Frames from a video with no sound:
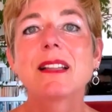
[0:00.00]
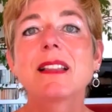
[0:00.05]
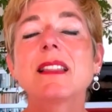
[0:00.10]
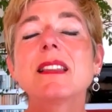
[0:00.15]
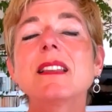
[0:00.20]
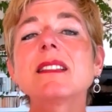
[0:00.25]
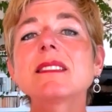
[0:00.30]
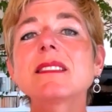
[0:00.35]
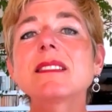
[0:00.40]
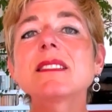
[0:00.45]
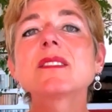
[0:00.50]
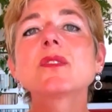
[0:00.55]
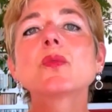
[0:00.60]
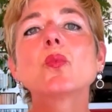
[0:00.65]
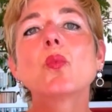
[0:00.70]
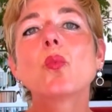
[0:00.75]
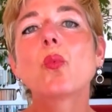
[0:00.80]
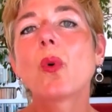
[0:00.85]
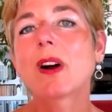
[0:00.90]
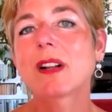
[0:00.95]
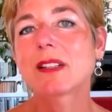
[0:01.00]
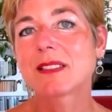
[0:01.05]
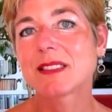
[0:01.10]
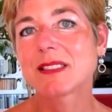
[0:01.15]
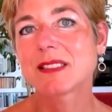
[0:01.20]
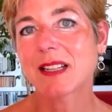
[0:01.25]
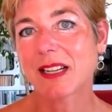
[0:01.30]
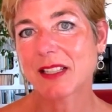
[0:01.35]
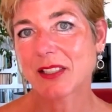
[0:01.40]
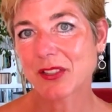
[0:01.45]
This is one
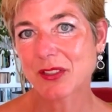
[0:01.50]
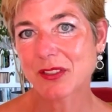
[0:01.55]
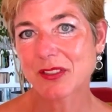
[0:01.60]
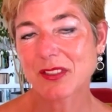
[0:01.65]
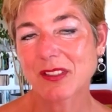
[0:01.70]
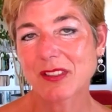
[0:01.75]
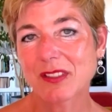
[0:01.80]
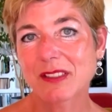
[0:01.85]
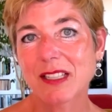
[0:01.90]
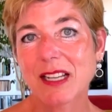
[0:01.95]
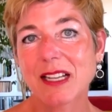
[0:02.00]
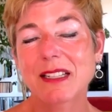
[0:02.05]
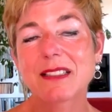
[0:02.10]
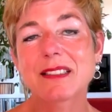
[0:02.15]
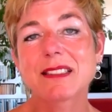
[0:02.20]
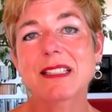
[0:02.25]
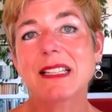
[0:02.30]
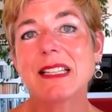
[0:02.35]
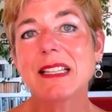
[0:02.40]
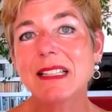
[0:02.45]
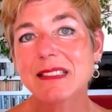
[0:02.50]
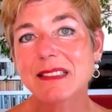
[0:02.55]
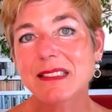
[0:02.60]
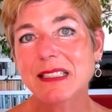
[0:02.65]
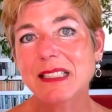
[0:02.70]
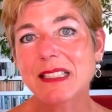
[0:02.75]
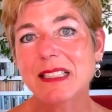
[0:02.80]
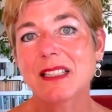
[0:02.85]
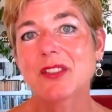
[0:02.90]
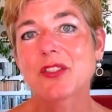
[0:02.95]
side hustle that is
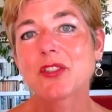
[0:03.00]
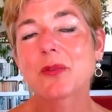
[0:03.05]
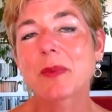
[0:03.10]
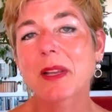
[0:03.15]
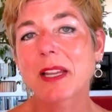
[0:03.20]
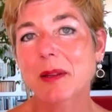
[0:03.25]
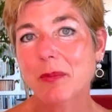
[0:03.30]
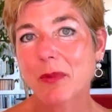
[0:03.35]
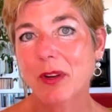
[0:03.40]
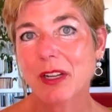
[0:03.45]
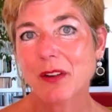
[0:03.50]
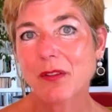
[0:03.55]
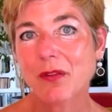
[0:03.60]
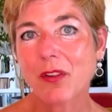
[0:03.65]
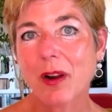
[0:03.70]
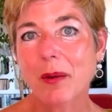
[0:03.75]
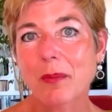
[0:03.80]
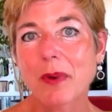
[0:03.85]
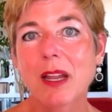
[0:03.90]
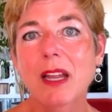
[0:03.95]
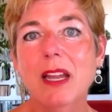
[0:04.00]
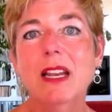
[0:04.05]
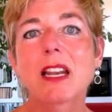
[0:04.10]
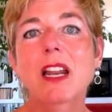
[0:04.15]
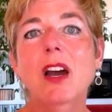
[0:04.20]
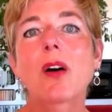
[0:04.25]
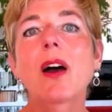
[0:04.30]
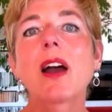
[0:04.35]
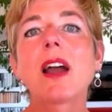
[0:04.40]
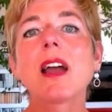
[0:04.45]
easy to make money from.
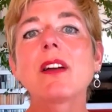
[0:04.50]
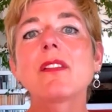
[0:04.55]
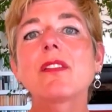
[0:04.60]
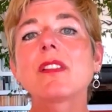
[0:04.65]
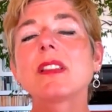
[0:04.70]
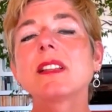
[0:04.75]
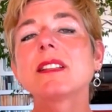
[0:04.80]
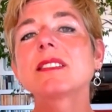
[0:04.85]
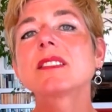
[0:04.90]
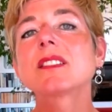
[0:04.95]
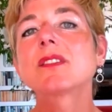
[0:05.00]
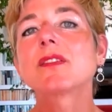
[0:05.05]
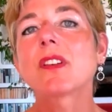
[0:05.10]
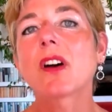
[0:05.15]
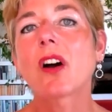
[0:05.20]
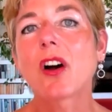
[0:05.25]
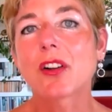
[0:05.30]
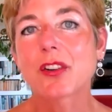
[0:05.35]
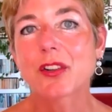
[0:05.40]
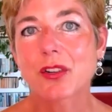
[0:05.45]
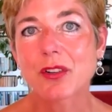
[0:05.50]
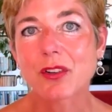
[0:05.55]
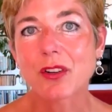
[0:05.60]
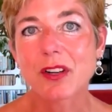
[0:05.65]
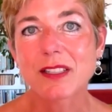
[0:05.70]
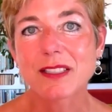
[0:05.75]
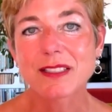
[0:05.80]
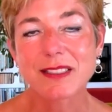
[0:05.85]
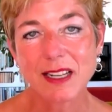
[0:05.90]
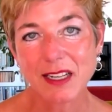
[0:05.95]
Now, I have a list of
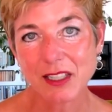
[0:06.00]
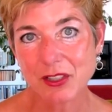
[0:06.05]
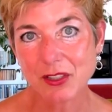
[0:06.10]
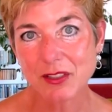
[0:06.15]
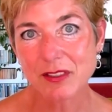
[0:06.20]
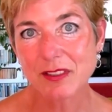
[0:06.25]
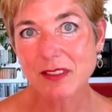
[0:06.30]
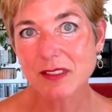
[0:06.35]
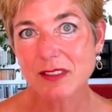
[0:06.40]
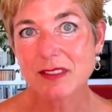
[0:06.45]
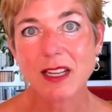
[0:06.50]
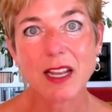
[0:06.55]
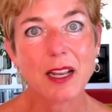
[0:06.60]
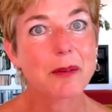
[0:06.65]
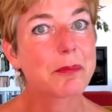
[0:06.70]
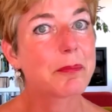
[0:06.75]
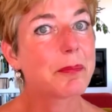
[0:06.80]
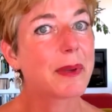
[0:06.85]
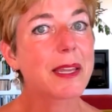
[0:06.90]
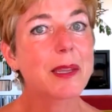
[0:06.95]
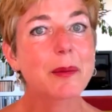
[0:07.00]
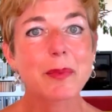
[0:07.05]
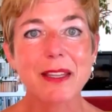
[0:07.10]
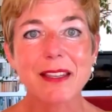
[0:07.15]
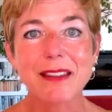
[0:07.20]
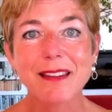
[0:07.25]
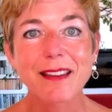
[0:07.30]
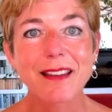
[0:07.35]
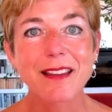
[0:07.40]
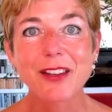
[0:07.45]
other side hustles that
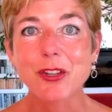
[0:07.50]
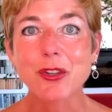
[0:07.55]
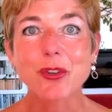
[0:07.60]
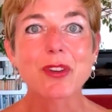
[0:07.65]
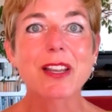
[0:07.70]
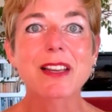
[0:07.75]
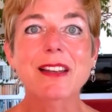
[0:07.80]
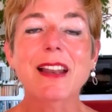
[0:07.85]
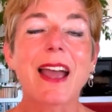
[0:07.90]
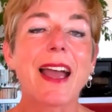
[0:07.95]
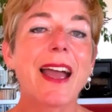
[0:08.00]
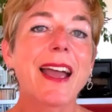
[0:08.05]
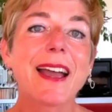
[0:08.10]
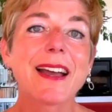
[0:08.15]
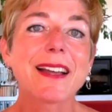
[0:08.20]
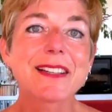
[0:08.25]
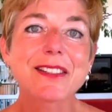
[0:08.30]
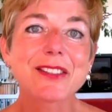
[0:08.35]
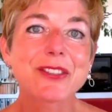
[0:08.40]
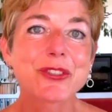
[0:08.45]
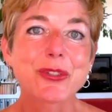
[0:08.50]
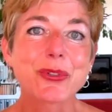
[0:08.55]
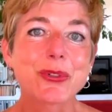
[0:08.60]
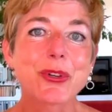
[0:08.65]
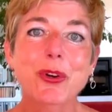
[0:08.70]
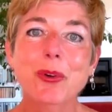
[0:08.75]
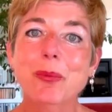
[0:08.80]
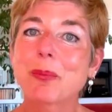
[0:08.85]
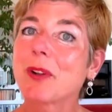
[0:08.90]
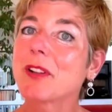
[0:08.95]
maybe you can add to
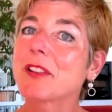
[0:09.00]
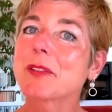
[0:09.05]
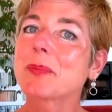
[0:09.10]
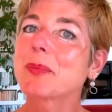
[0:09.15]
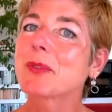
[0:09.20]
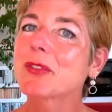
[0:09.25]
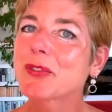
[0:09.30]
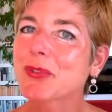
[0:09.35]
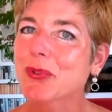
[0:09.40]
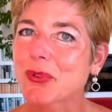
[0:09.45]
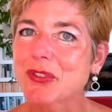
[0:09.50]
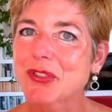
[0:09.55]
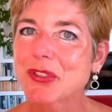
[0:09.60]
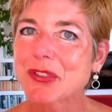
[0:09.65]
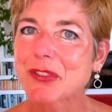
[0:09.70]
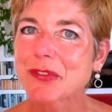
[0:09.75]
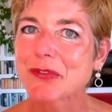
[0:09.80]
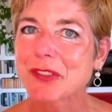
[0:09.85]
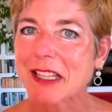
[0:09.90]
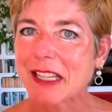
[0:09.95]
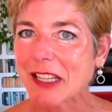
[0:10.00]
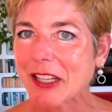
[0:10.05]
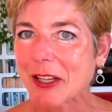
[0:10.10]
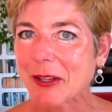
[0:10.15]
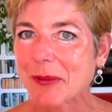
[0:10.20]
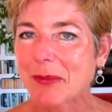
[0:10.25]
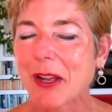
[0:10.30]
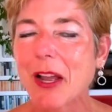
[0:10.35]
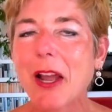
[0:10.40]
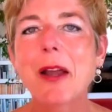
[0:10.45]
your multiple sources of
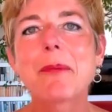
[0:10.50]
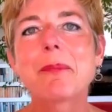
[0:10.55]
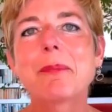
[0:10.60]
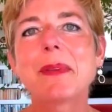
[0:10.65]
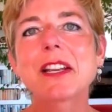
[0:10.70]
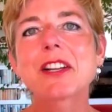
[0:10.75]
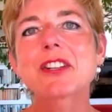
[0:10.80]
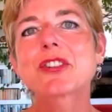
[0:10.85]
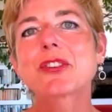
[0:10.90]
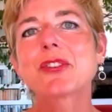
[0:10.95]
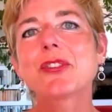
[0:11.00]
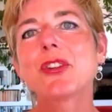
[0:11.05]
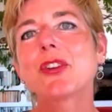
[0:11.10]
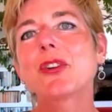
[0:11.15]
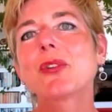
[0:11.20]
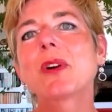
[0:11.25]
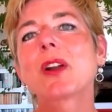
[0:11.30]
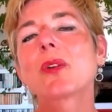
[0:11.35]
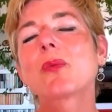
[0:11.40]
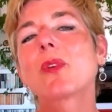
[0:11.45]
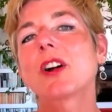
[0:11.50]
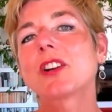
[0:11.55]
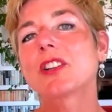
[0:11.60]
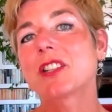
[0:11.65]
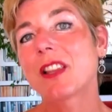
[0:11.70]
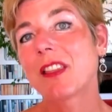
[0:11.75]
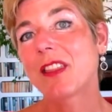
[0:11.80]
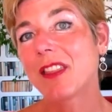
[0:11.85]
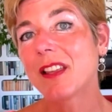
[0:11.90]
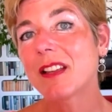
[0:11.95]
income. Make sure you go and
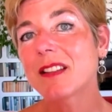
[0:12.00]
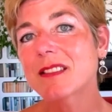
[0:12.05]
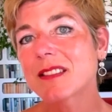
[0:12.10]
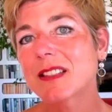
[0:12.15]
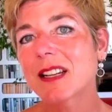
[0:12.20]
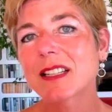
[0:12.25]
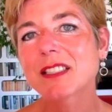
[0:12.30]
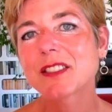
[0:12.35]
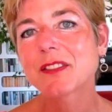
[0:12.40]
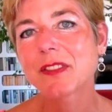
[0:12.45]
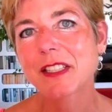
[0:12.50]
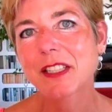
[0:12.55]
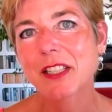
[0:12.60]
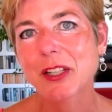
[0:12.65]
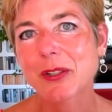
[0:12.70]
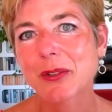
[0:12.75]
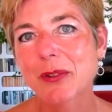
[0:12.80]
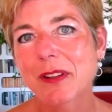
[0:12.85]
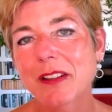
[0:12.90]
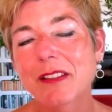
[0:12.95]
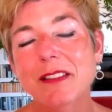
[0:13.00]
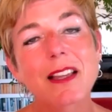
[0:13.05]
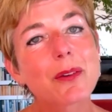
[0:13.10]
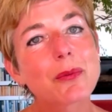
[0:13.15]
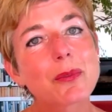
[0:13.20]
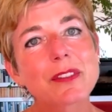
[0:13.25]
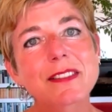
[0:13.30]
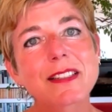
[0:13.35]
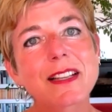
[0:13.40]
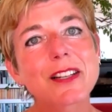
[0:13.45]
watch this next video that
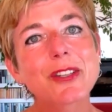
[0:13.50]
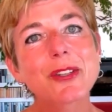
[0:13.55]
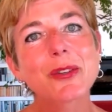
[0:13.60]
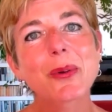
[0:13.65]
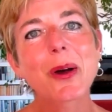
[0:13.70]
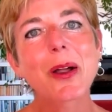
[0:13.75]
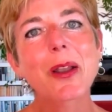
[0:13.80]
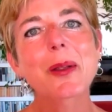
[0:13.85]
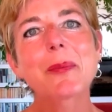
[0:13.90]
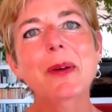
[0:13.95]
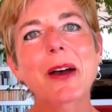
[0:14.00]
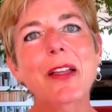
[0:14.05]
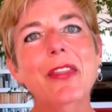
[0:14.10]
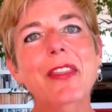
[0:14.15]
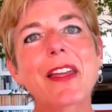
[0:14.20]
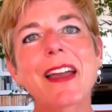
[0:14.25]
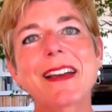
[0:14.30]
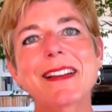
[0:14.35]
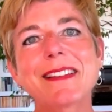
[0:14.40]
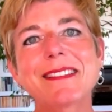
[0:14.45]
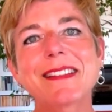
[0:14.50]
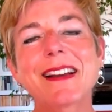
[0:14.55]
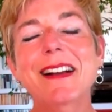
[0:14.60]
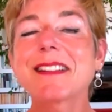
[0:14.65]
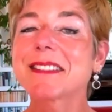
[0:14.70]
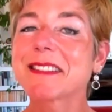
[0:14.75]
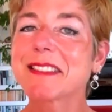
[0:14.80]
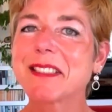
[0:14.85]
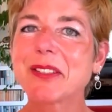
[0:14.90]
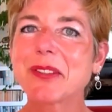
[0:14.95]
will tell you all about that.
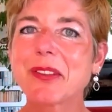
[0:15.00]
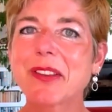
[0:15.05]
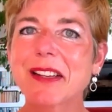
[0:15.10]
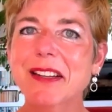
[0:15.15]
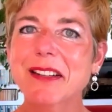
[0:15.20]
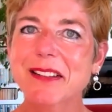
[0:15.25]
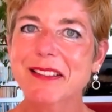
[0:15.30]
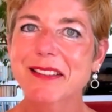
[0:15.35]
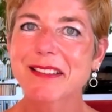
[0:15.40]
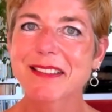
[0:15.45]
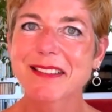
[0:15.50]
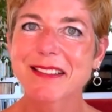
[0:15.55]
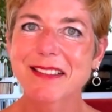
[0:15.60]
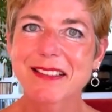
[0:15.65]
I'll see you there.